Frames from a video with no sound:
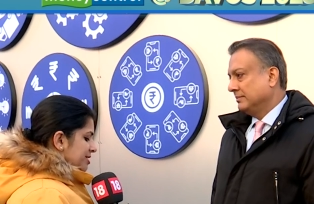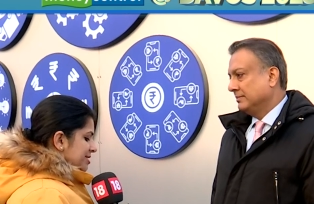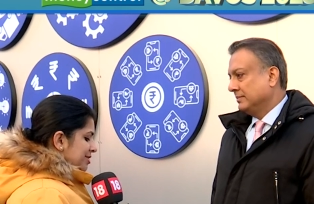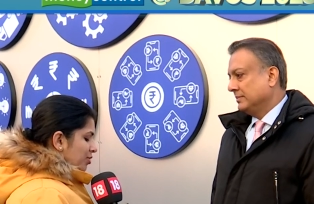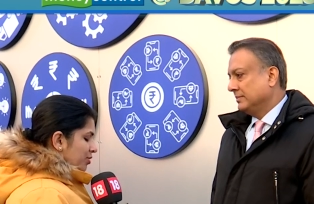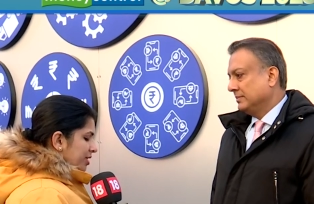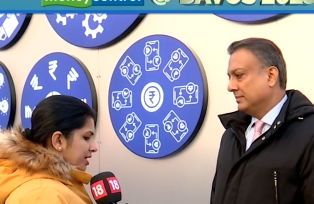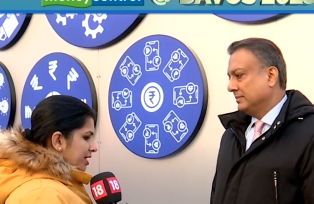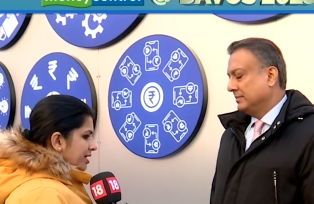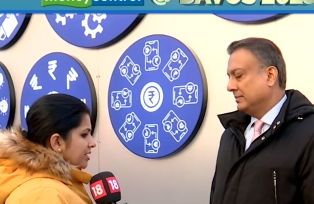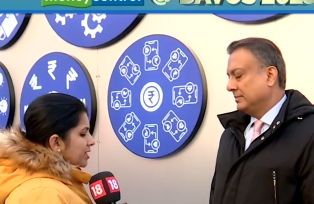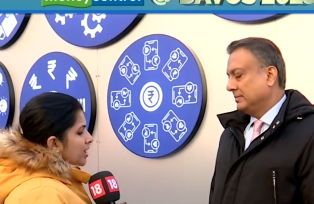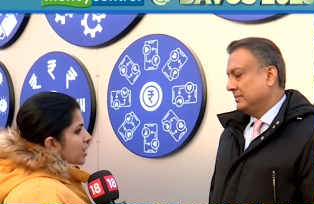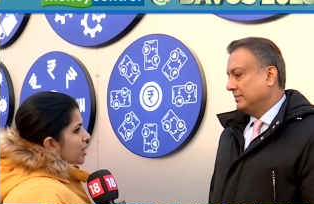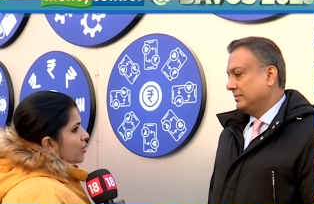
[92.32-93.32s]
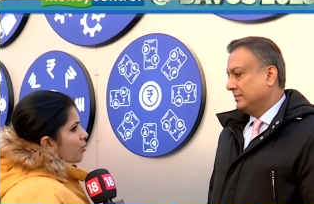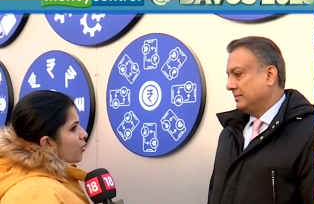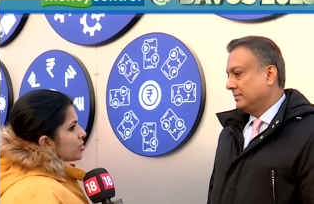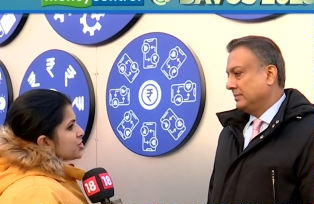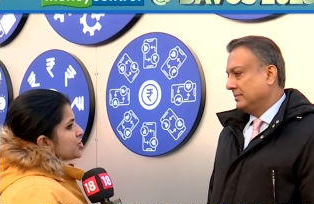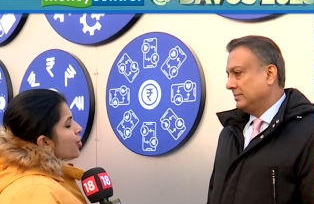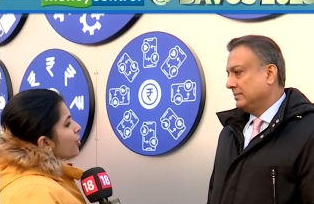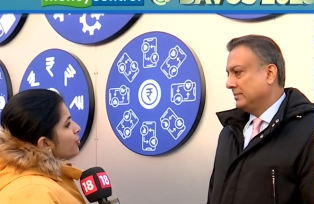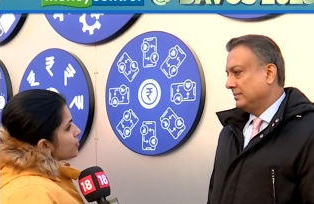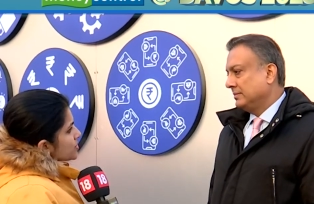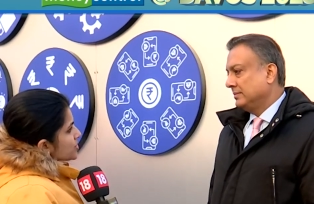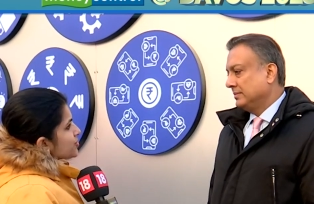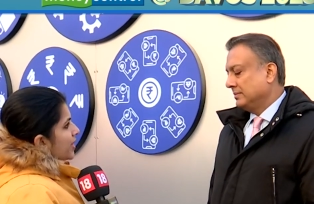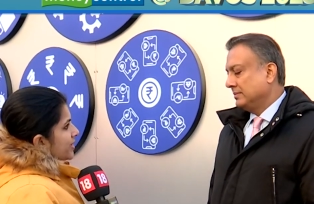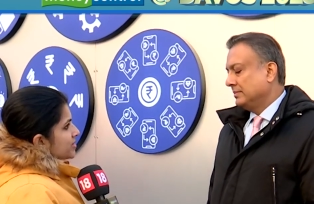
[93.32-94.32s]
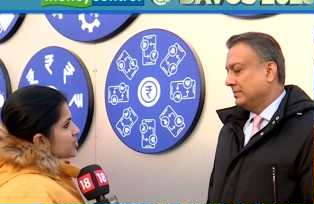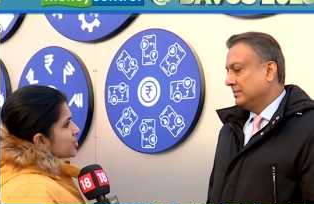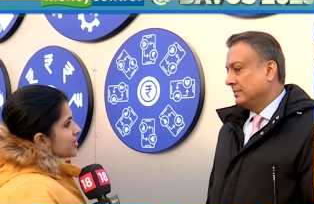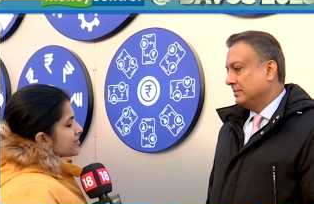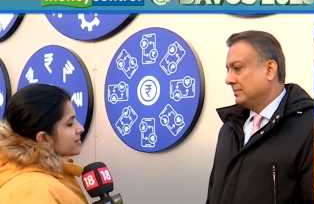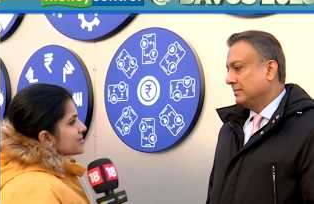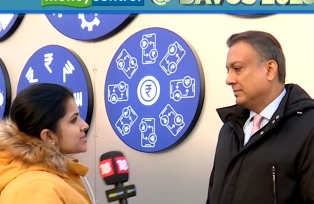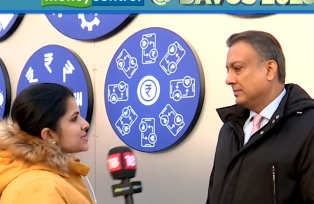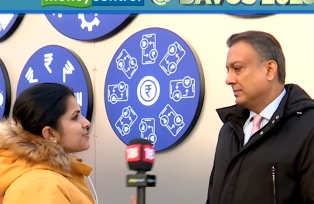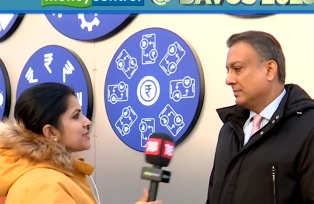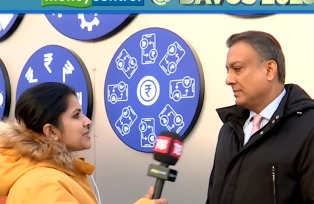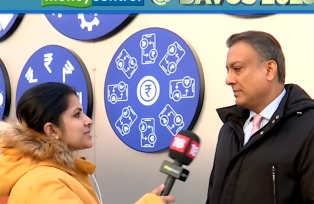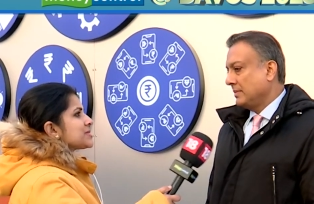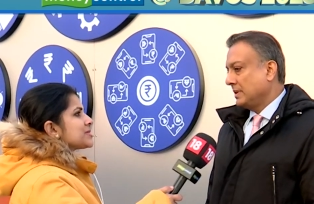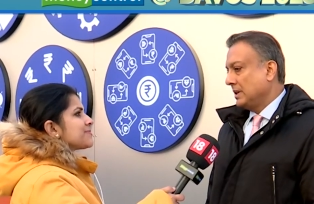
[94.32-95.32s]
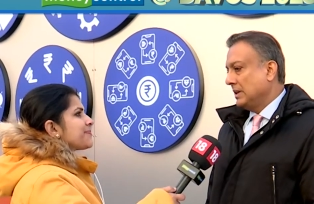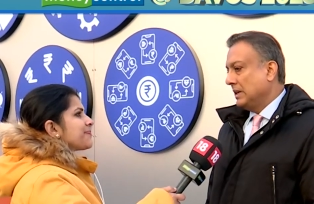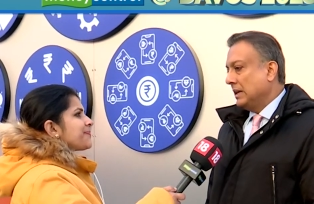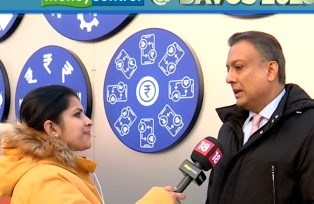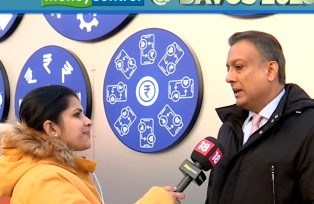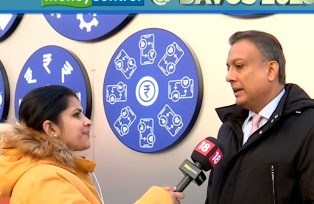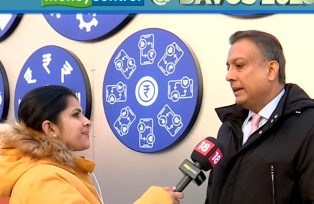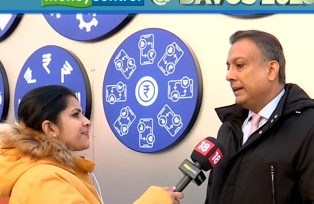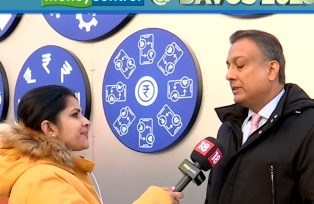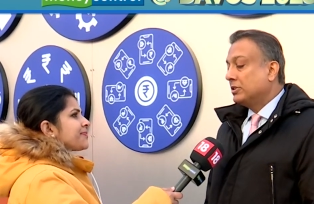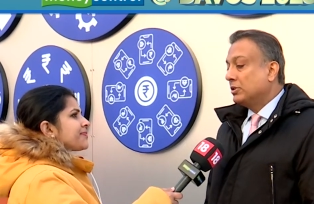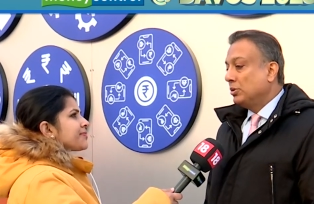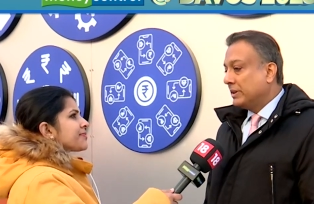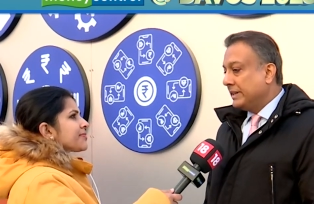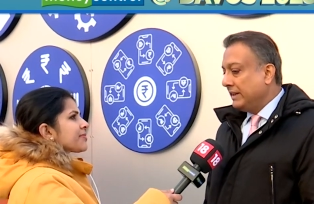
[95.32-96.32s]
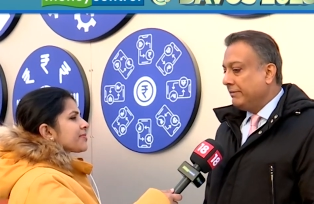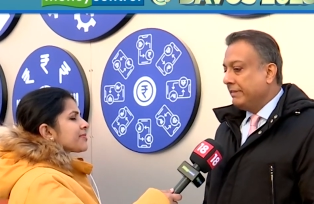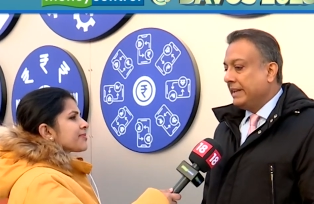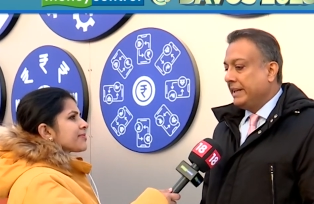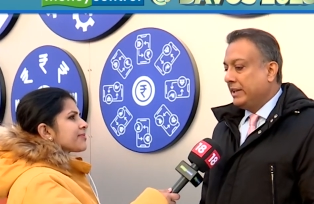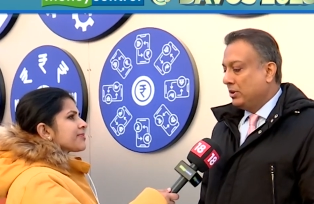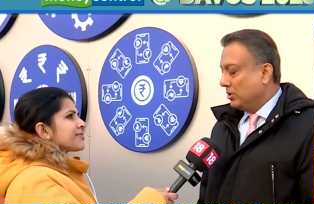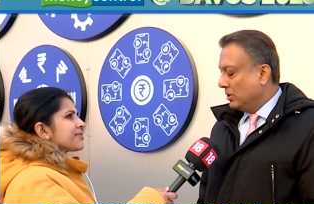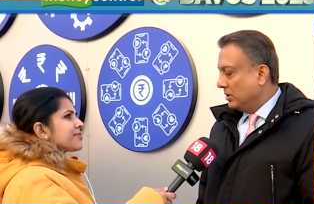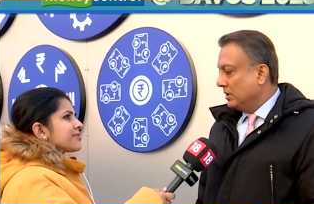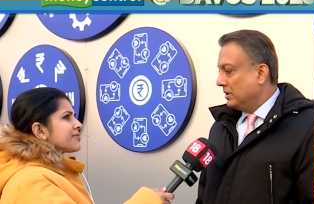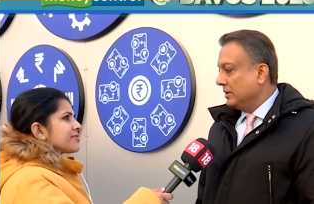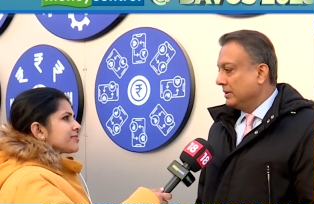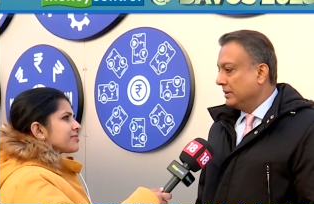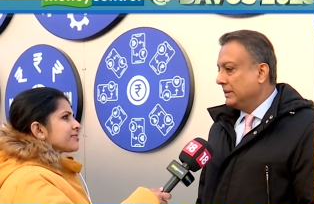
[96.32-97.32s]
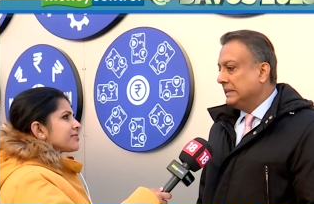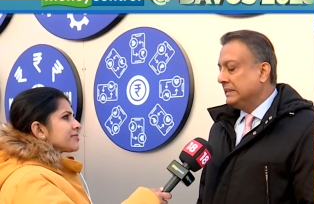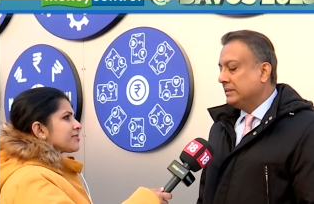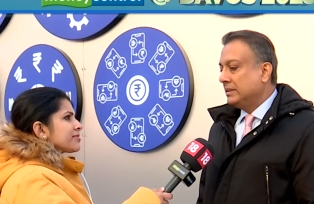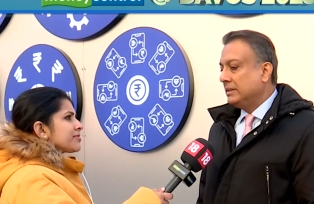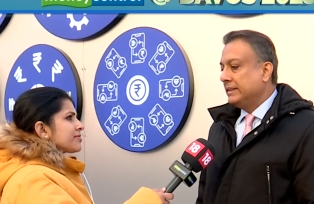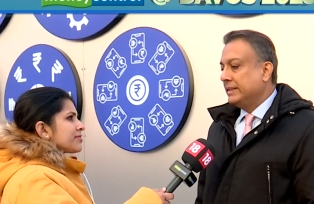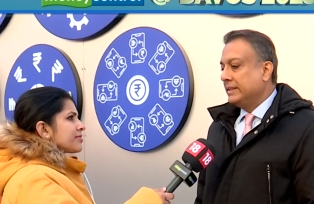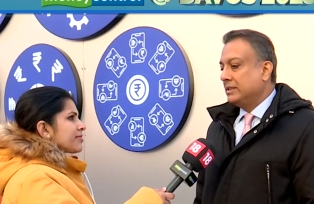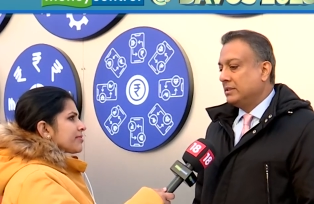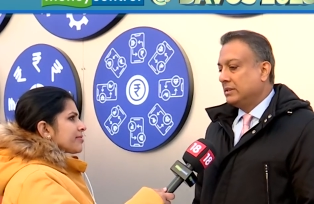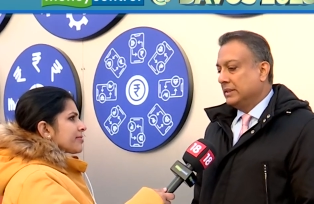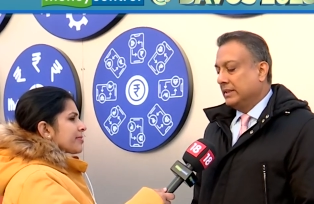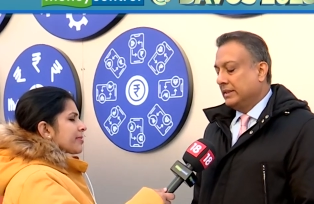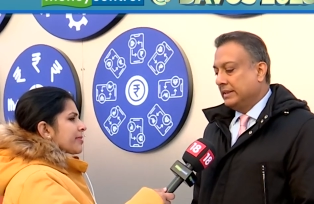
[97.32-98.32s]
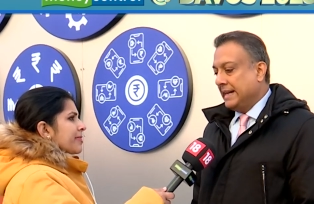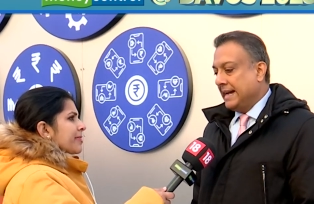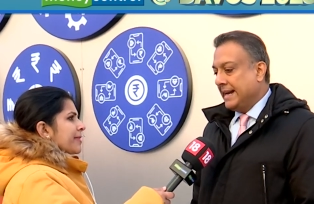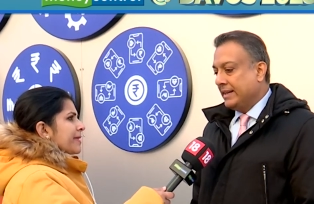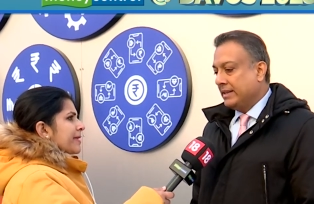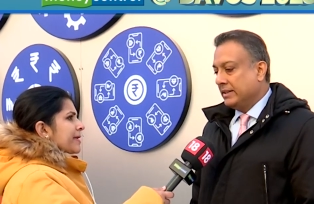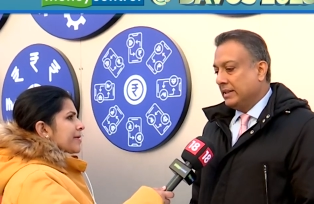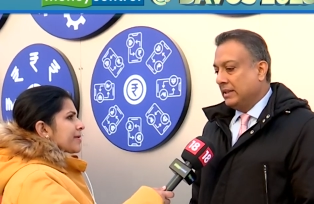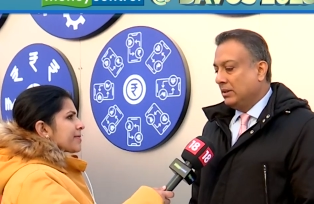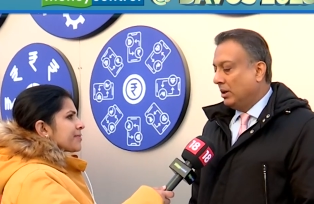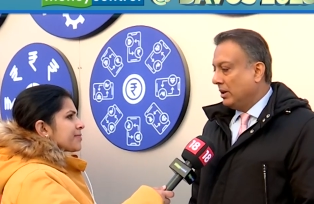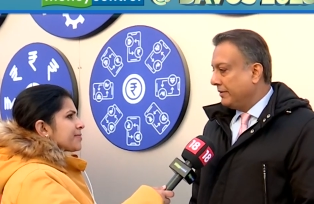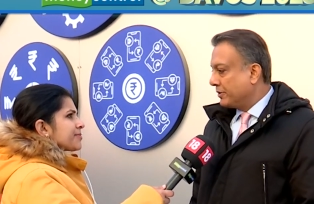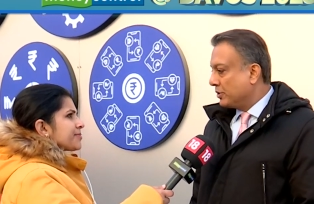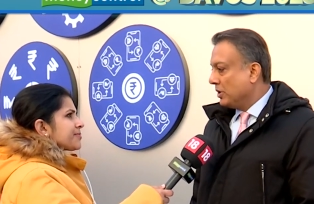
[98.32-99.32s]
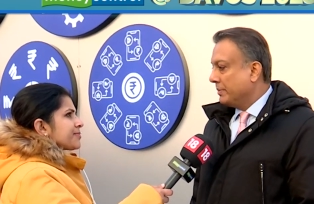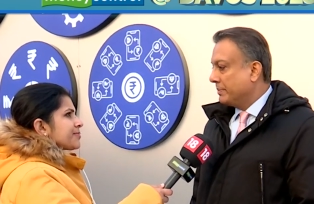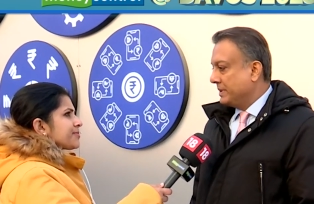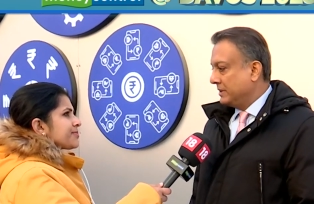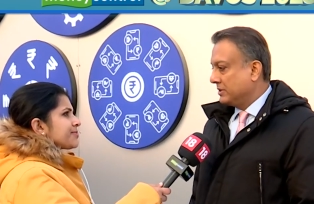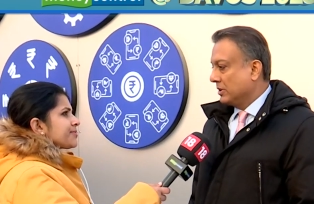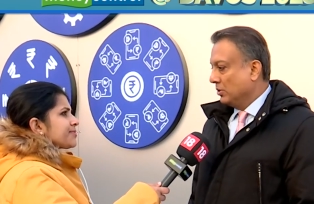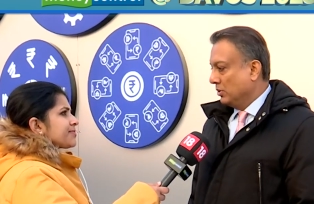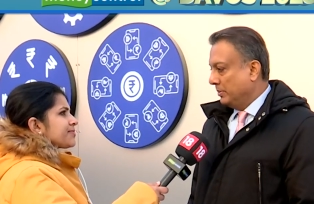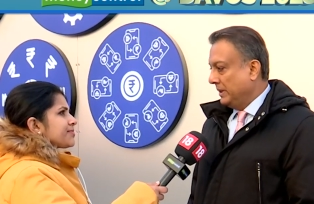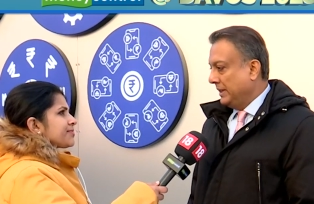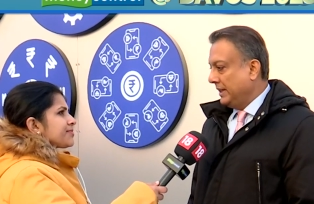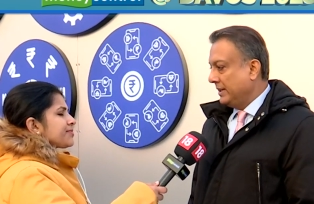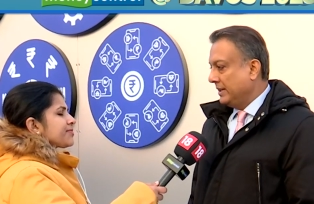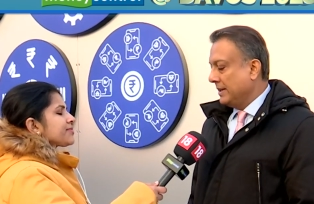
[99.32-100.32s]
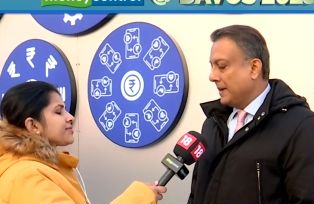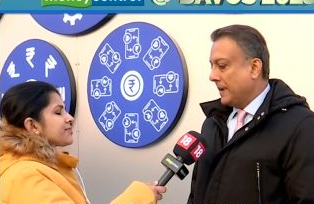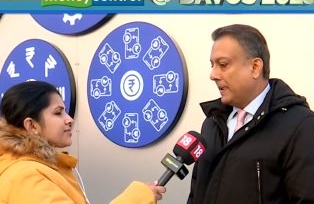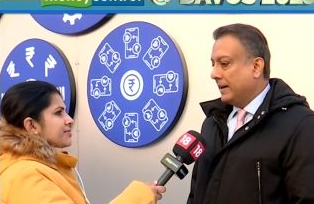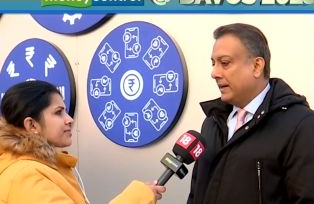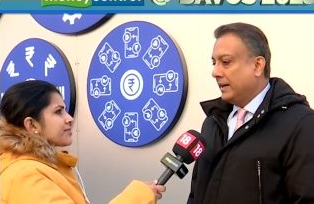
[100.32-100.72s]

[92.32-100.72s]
Speaker 1: projects looking? What's your own strategy in this
Speaker 2: space? It's looking very good. The reason is that a lot of corporates globally